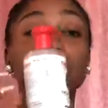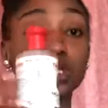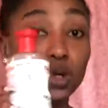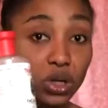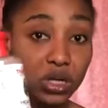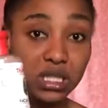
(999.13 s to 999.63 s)

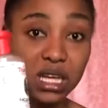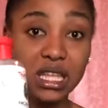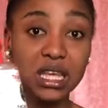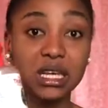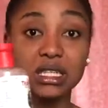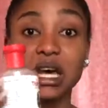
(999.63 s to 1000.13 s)
Toners like
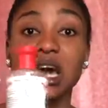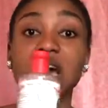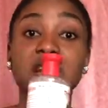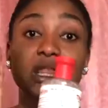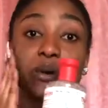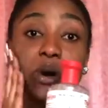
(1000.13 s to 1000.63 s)
that,
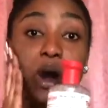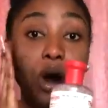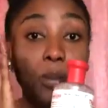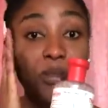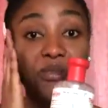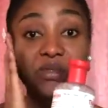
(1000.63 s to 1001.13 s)
they will
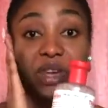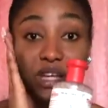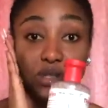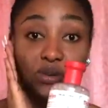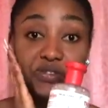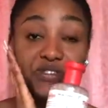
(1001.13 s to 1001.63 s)
help
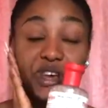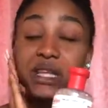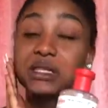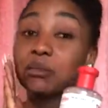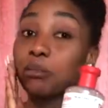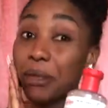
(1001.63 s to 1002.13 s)
get your
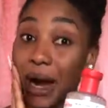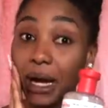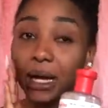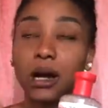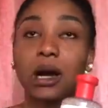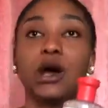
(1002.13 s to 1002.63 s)
face
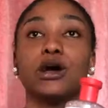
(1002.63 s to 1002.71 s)
back